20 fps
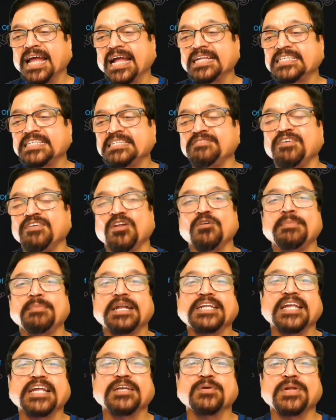But
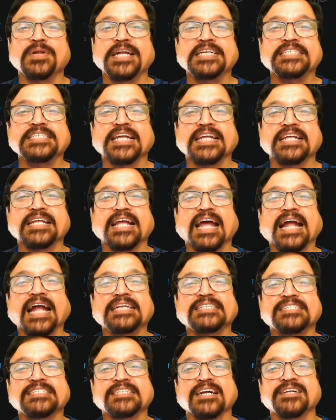it can be.
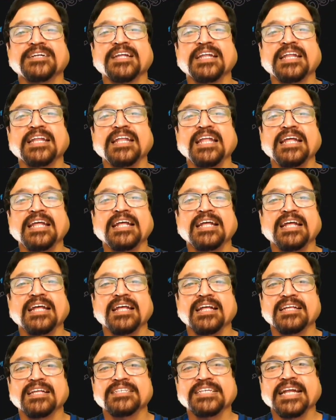It is
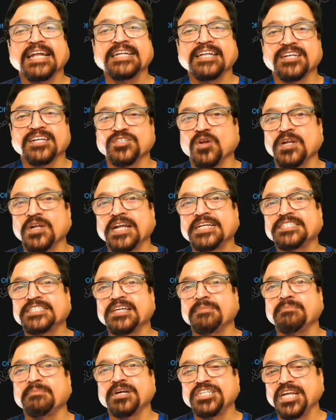used in a
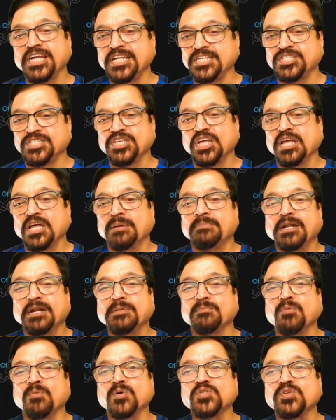tomographic and cephalometric
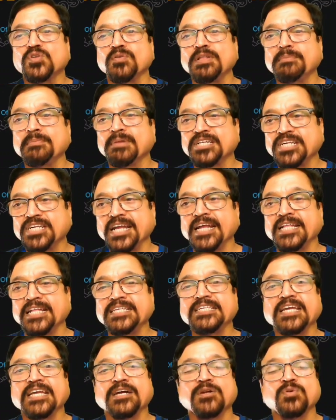units at
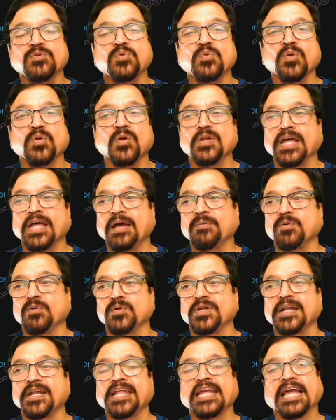certain
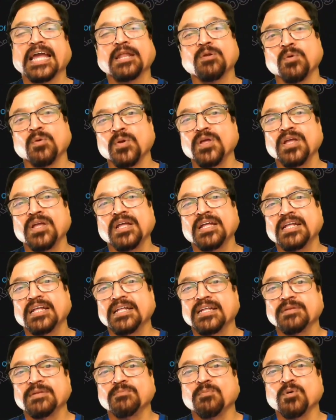centers or at some
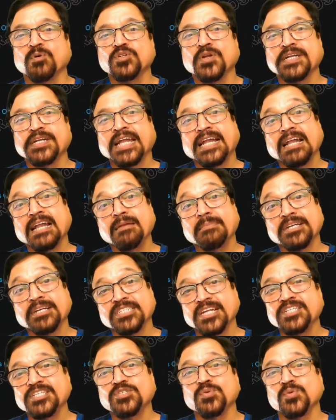machines. But
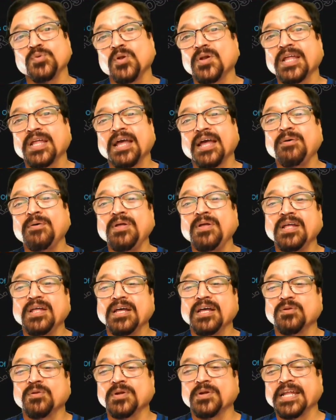most of the machines
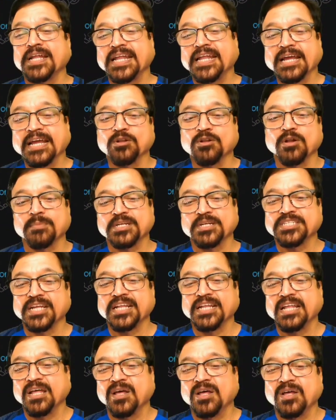do not have
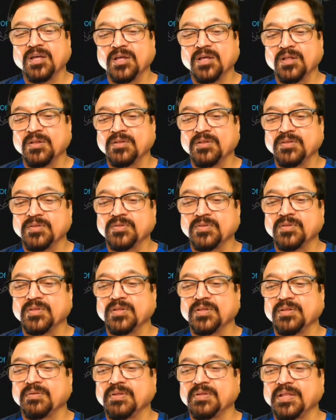rotating anode.
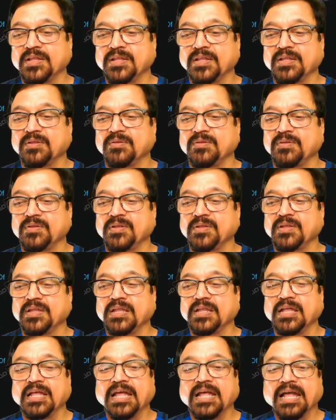Most of dental machines
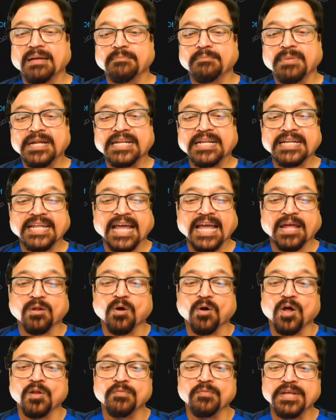do not have
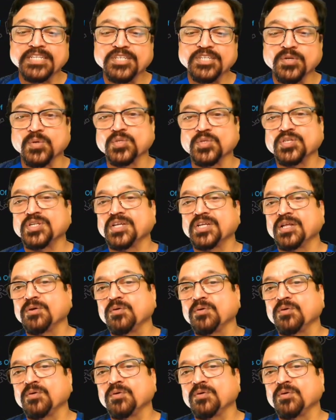rotating anode machine.